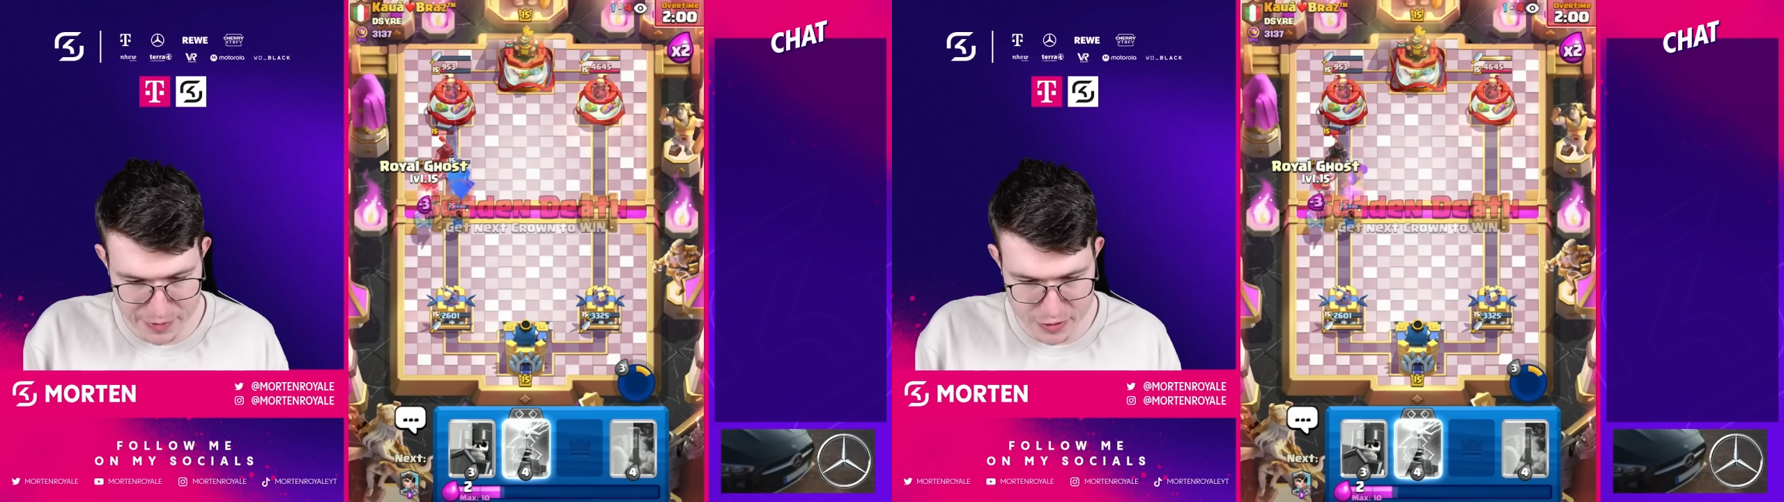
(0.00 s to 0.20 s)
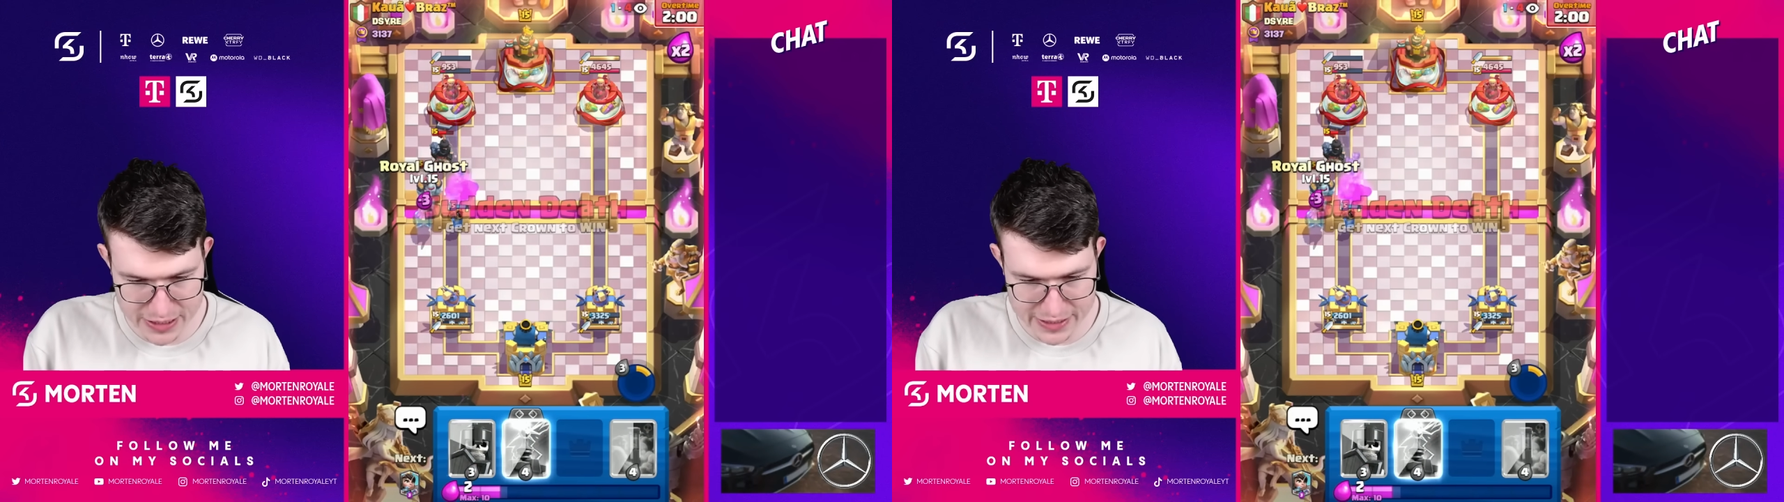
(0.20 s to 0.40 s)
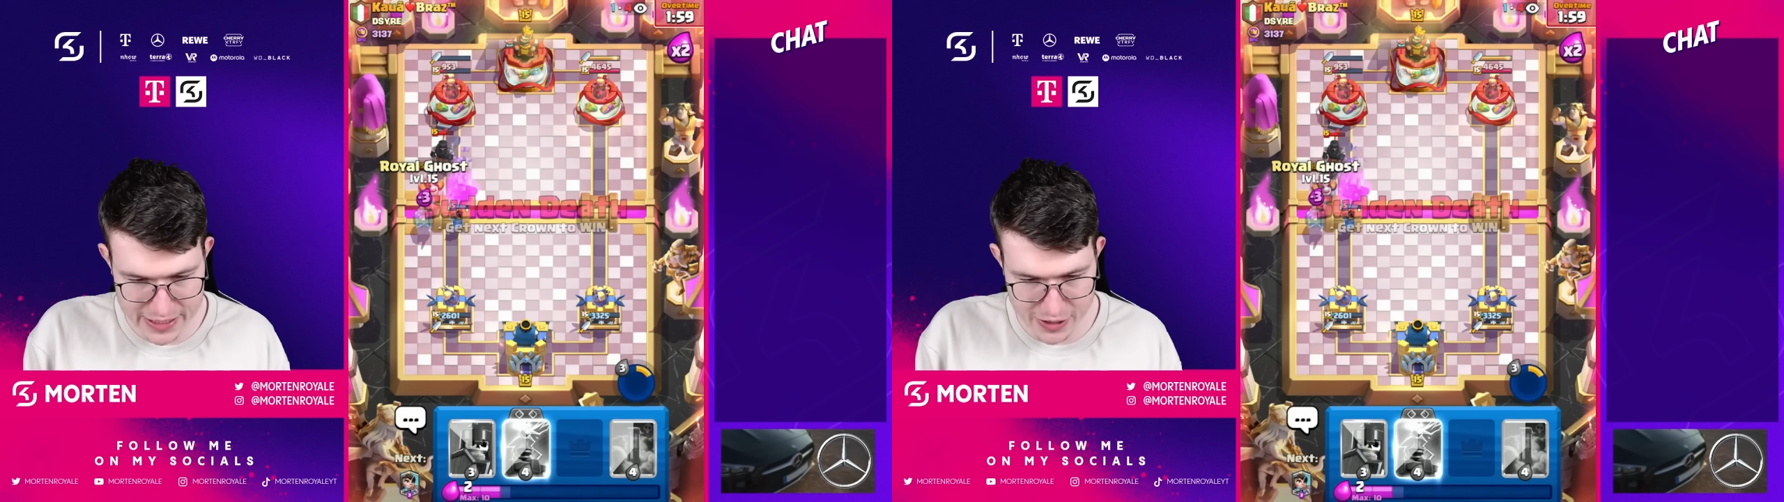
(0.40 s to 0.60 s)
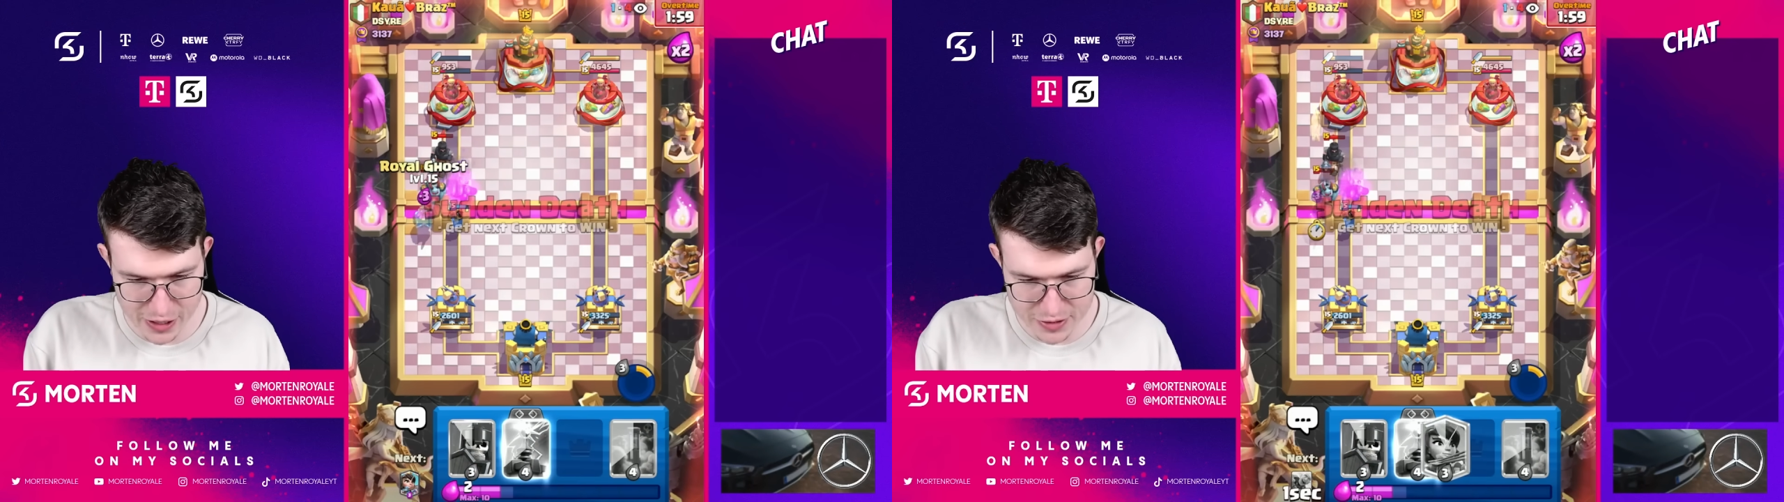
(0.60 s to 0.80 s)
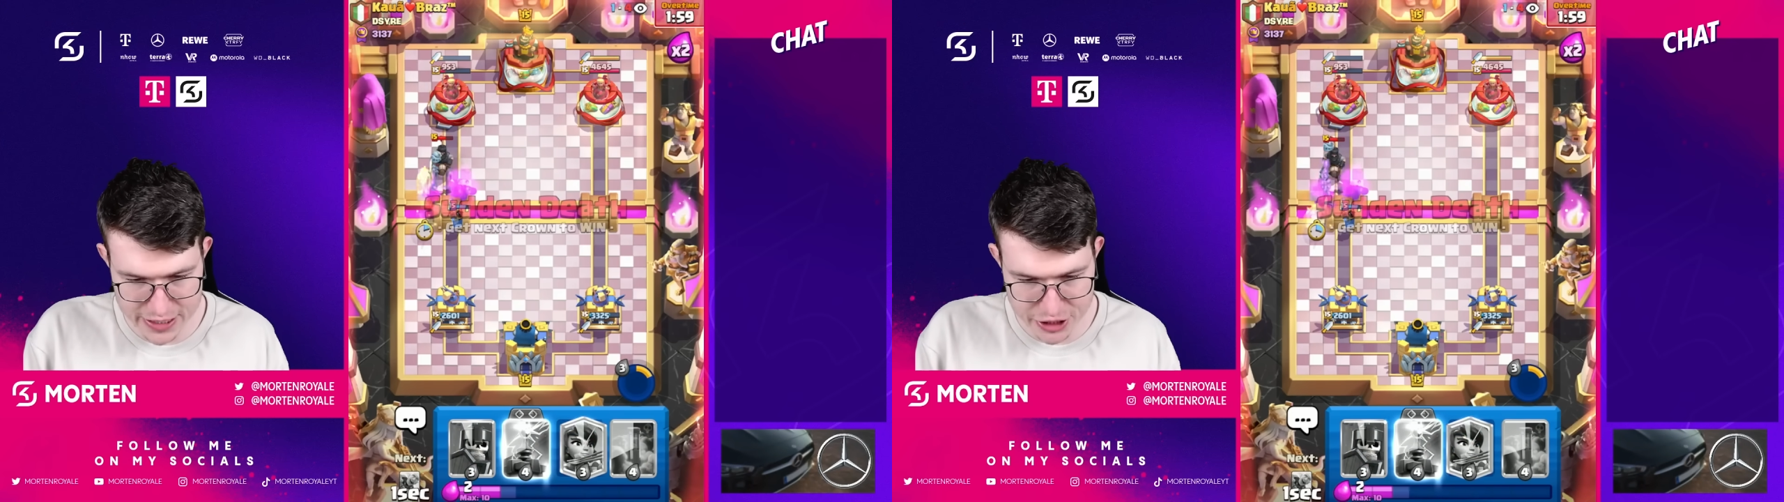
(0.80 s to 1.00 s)
Using another
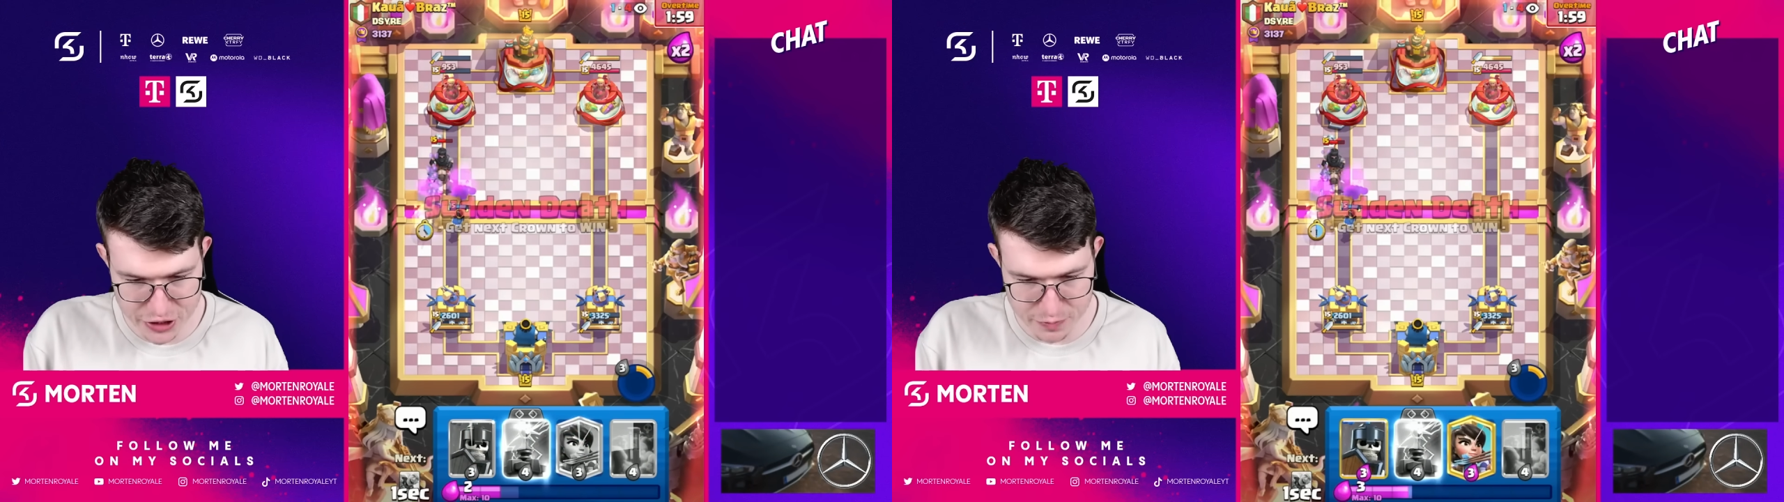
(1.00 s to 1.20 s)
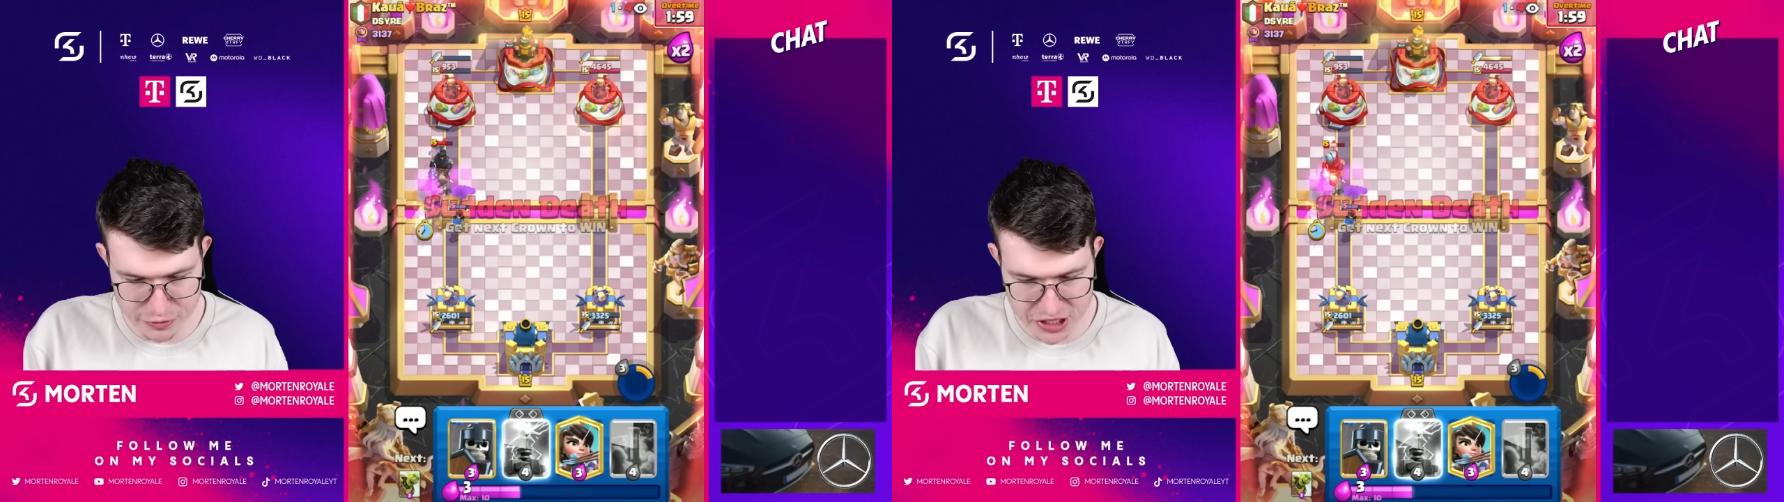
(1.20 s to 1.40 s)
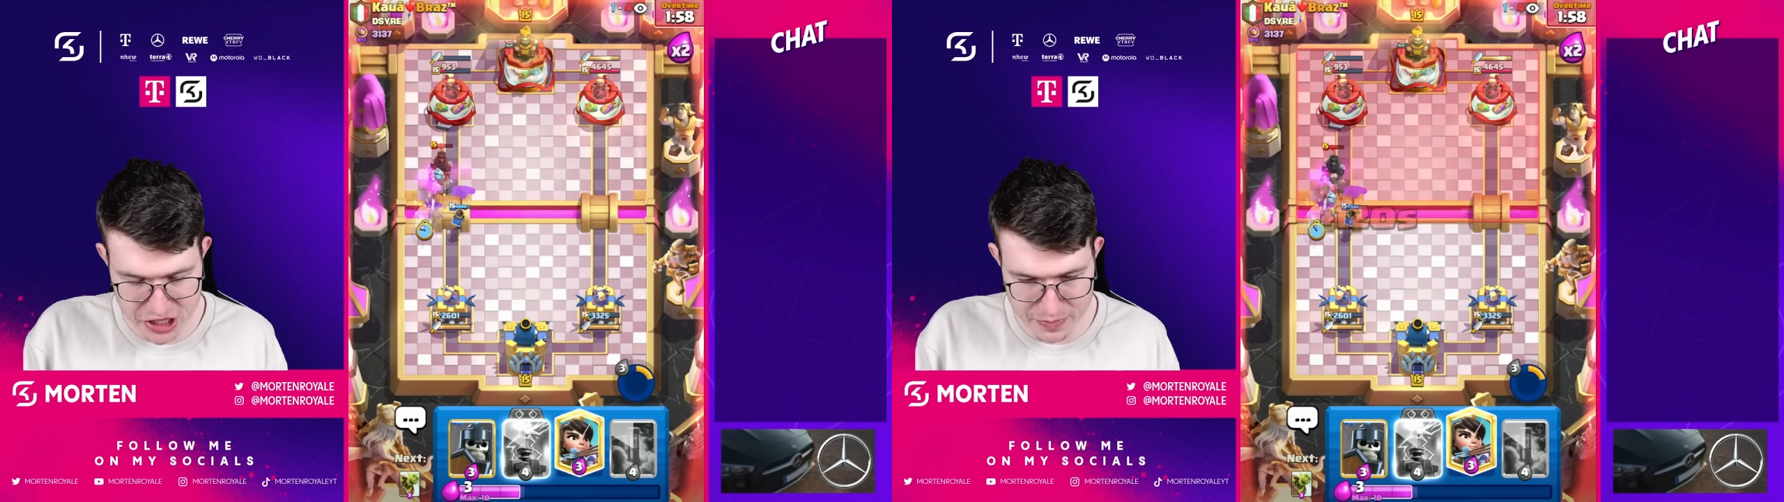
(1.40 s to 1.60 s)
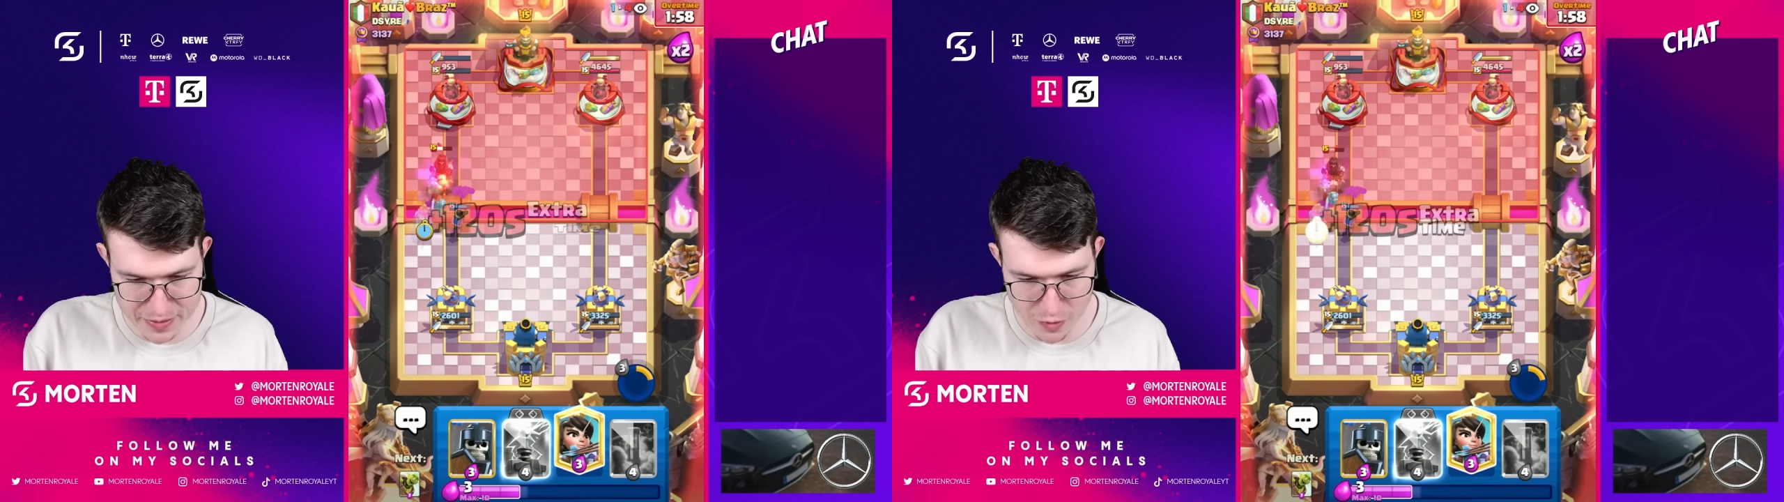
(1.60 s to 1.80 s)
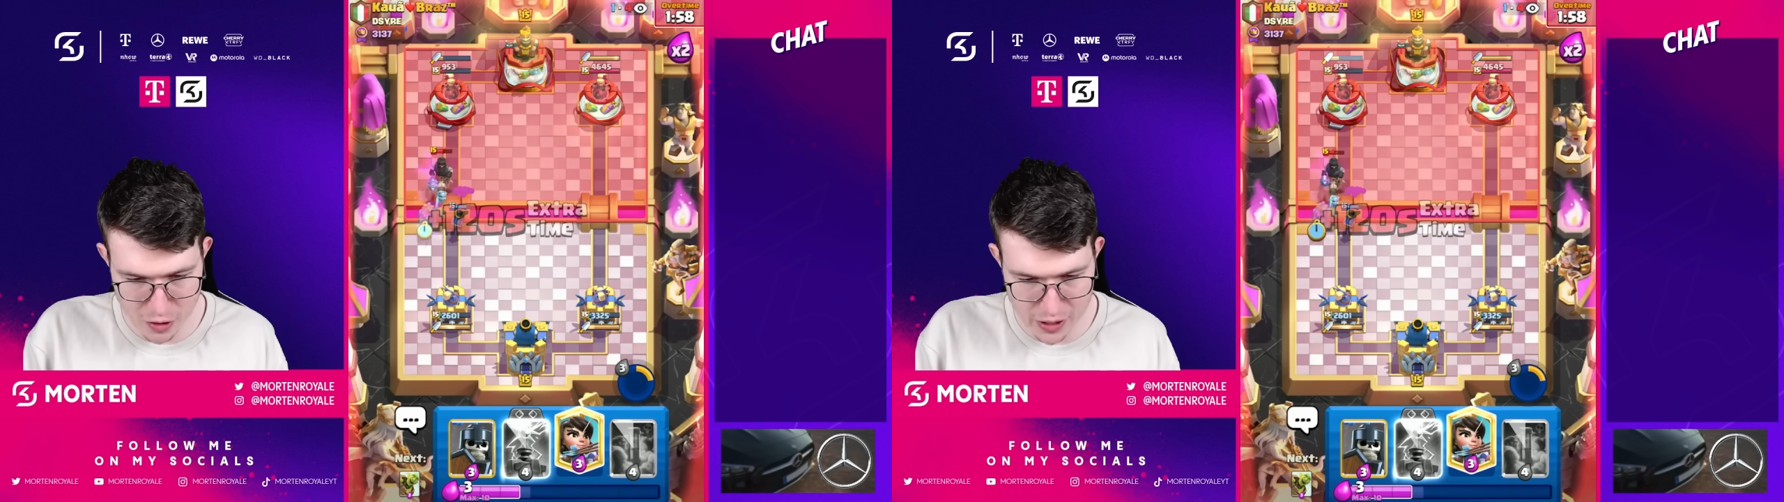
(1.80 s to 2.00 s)
Ghost there just to pressure a bit
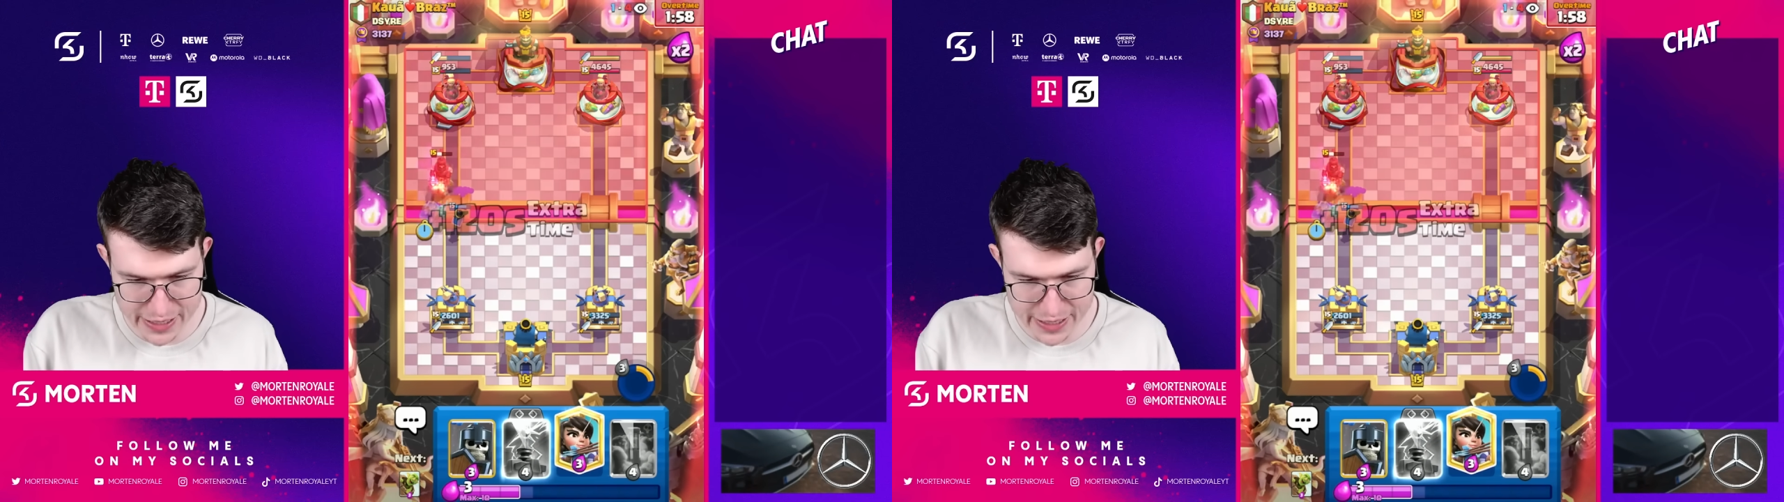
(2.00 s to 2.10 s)
more.